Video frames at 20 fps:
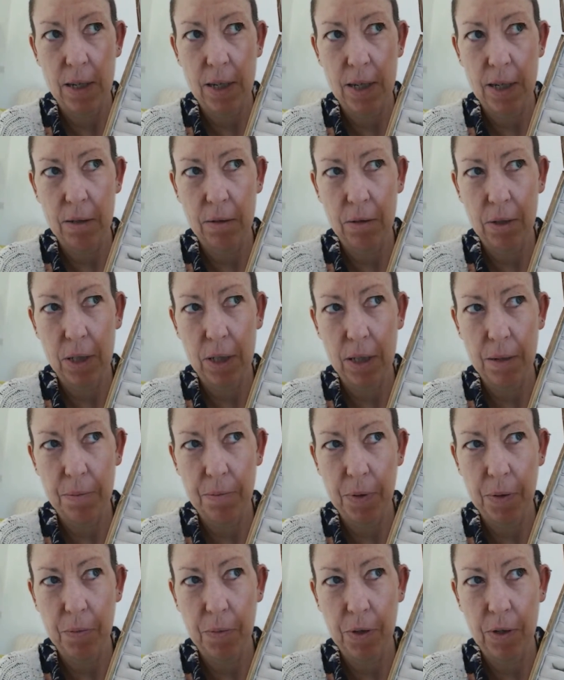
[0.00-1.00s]
Deal she
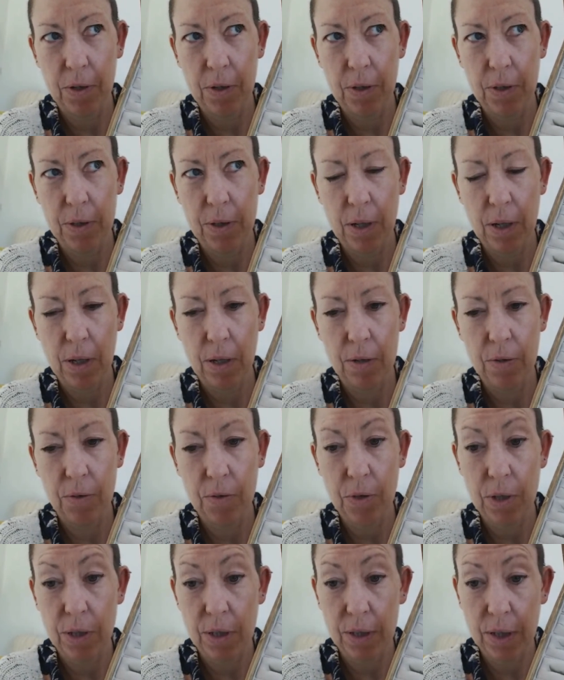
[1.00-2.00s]
did me was
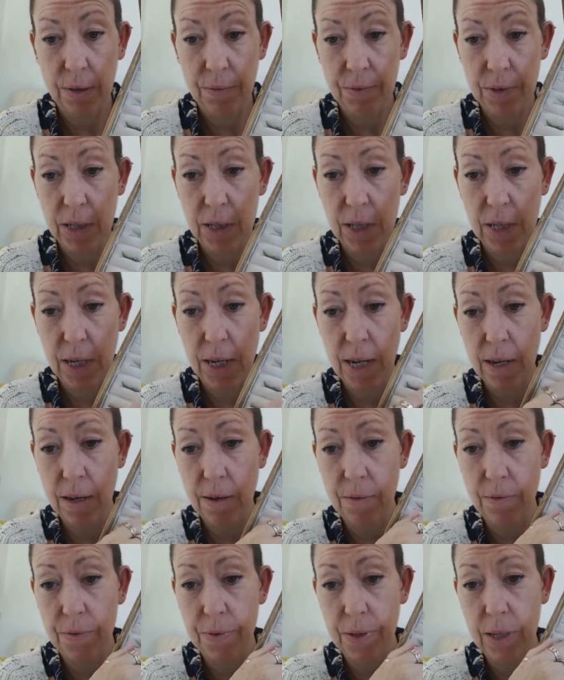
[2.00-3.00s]

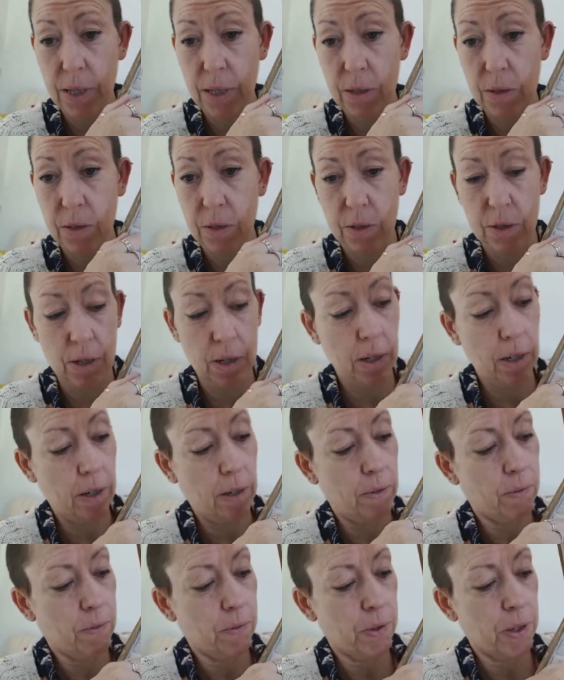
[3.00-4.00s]
170 for these
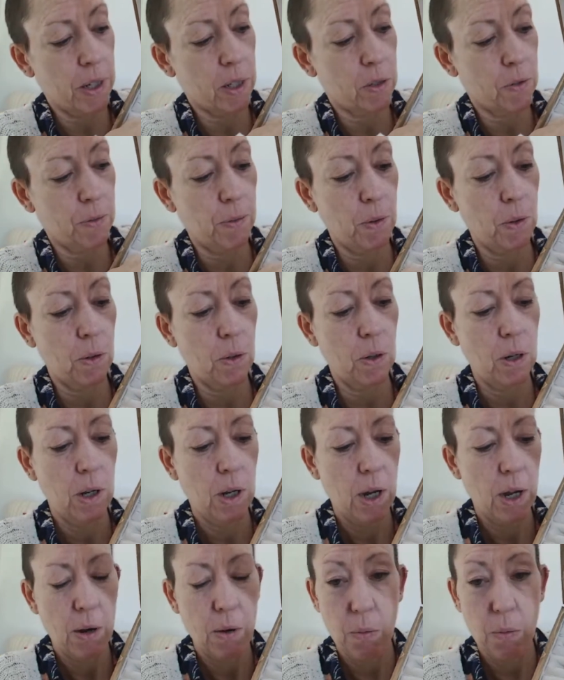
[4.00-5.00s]
four.
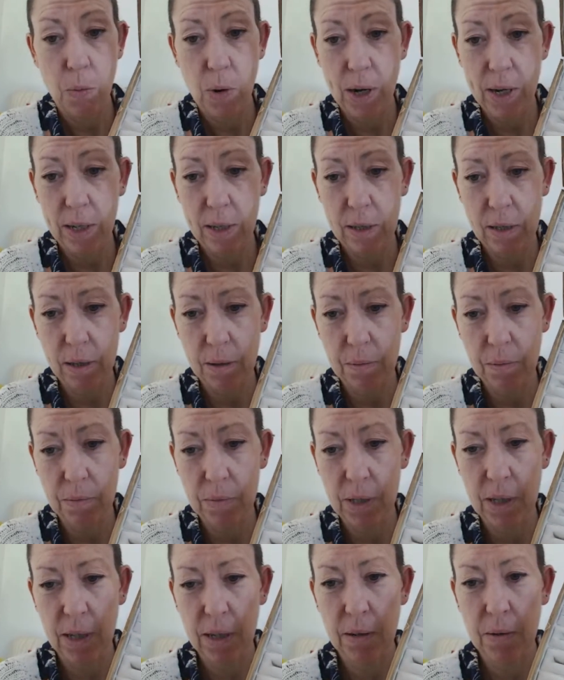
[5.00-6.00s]
Weighed
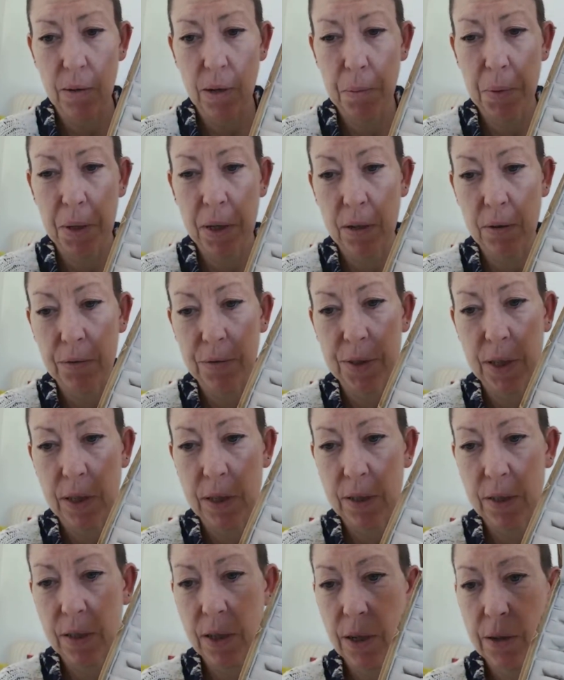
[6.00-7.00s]
them, you know, I mean, obviously
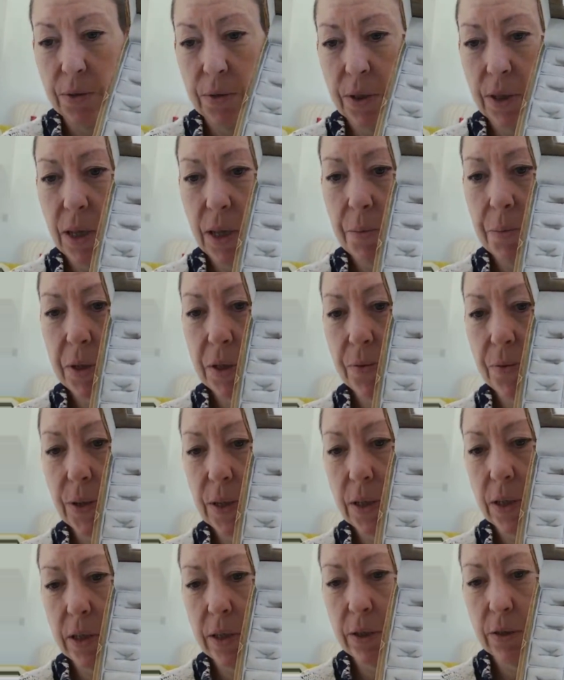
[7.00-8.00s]
there's stones in there, but it's
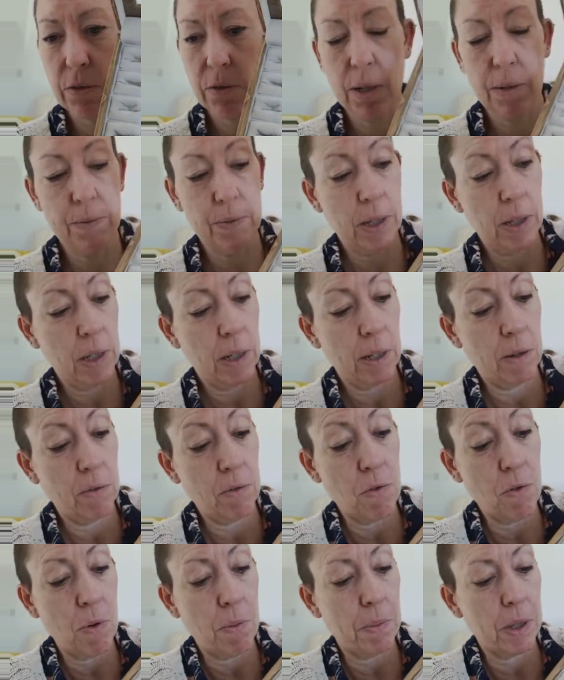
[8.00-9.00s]
virtually scrap value,
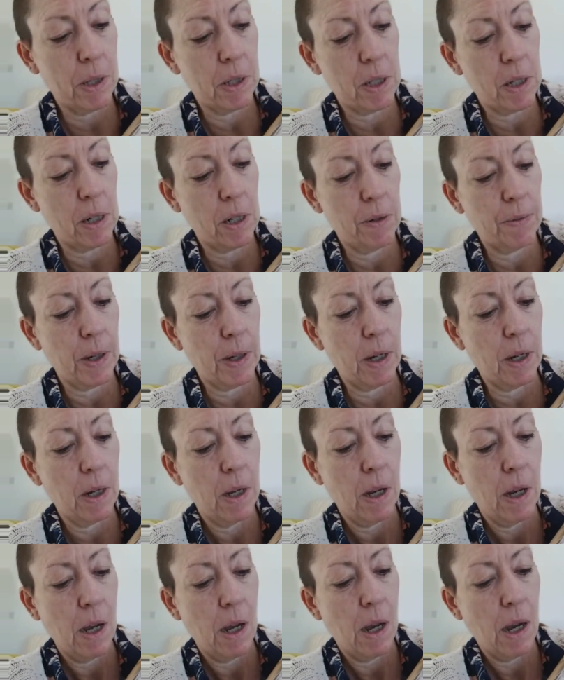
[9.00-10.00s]
not much over.
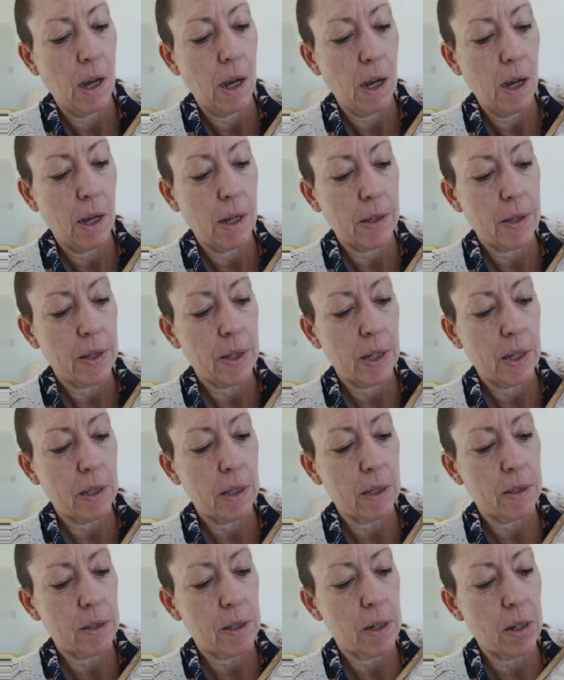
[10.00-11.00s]
I think
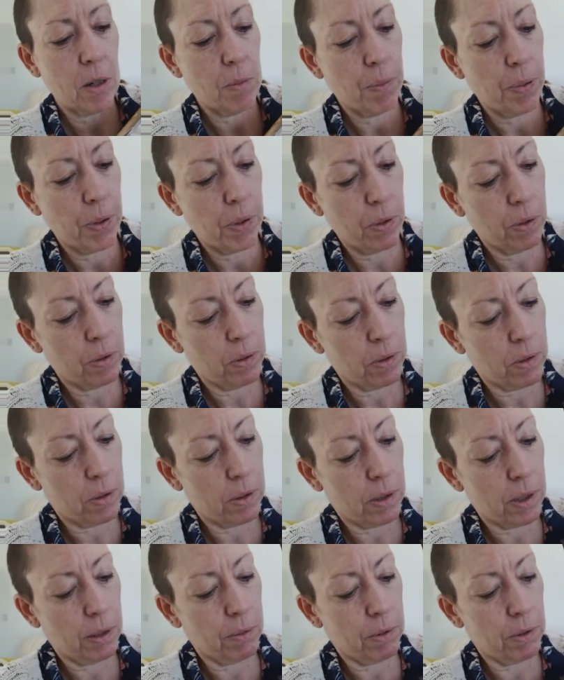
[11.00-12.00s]
that's an opal,
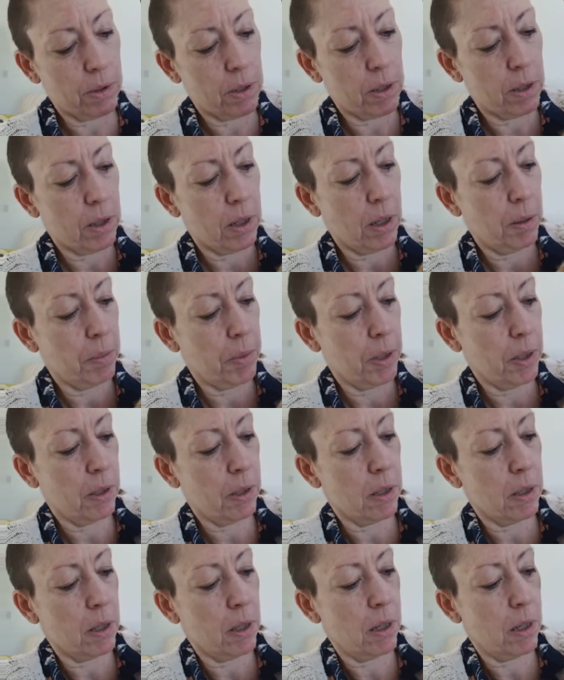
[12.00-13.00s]
that one's a
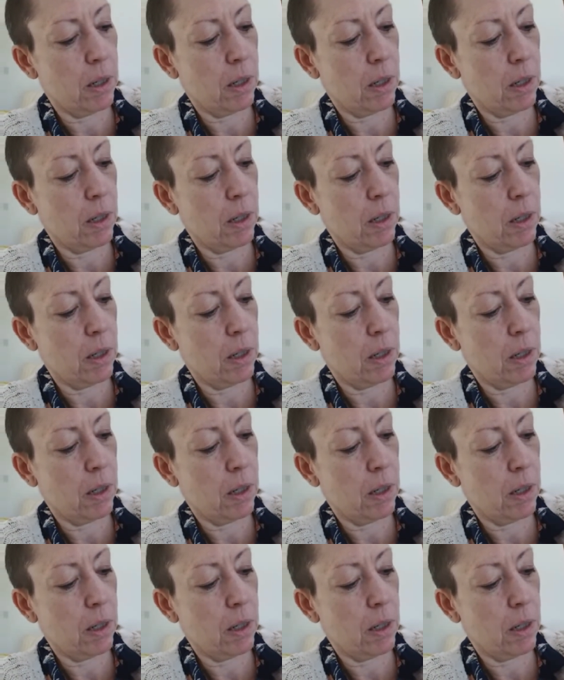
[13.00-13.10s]
diamond.